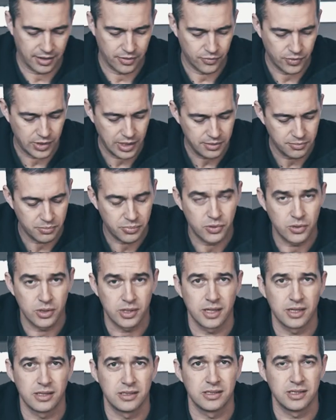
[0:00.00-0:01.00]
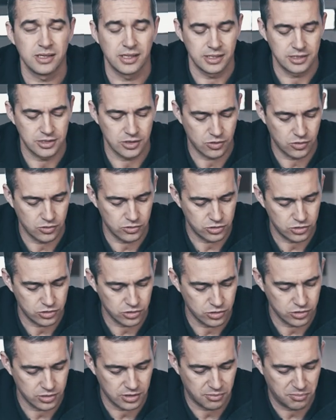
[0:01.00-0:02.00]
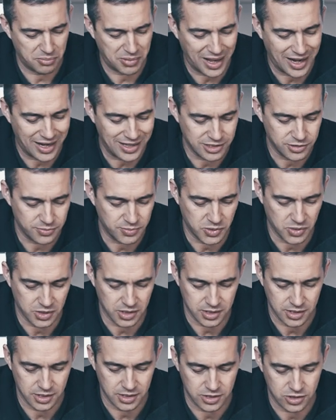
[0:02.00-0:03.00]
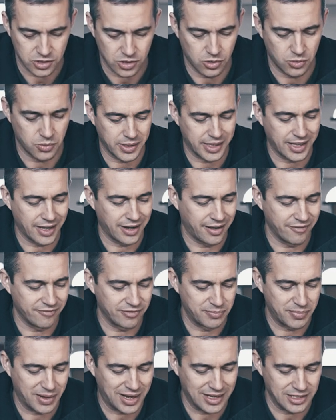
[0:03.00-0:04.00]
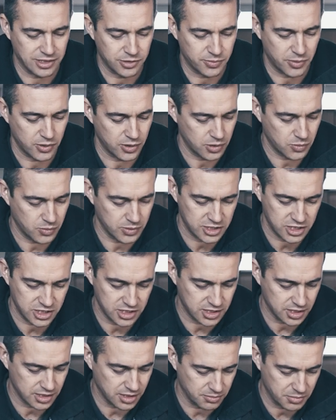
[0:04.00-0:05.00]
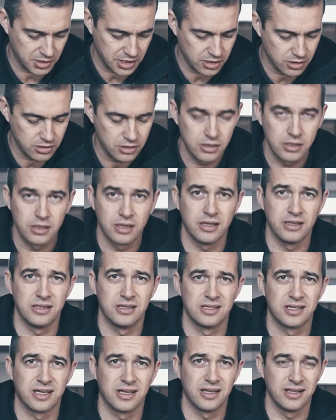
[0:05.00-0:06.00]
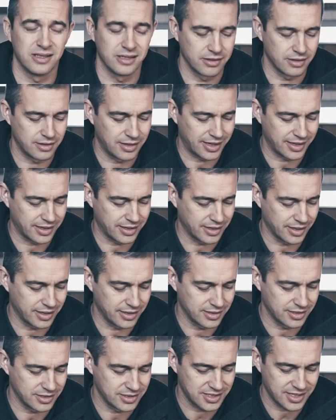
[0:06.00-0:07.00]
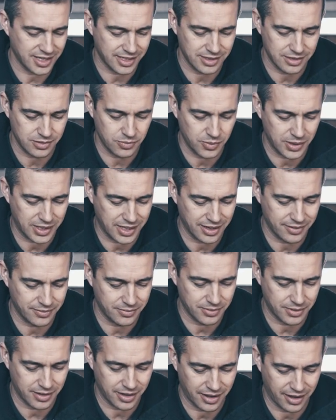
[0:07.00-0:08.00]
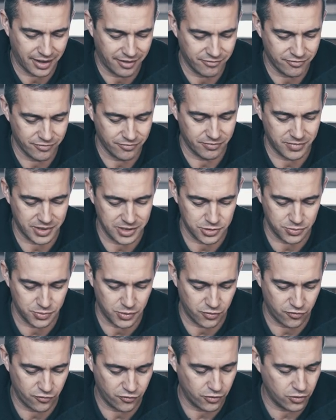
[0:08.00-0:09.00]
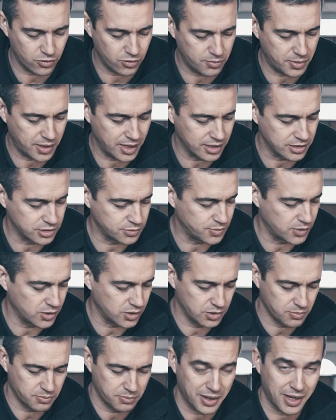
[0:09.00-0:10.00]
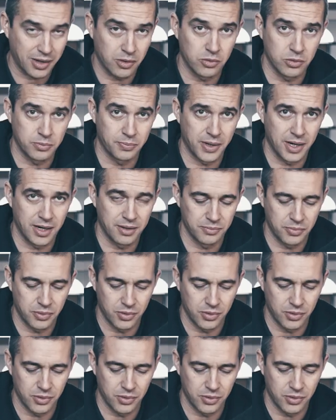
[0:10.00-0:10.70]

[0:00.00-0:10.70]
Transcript: Really important is also the balance point. So can have a balance point which is in the middle. In this, like in this saddle, we can have much more forward balance point, backward balance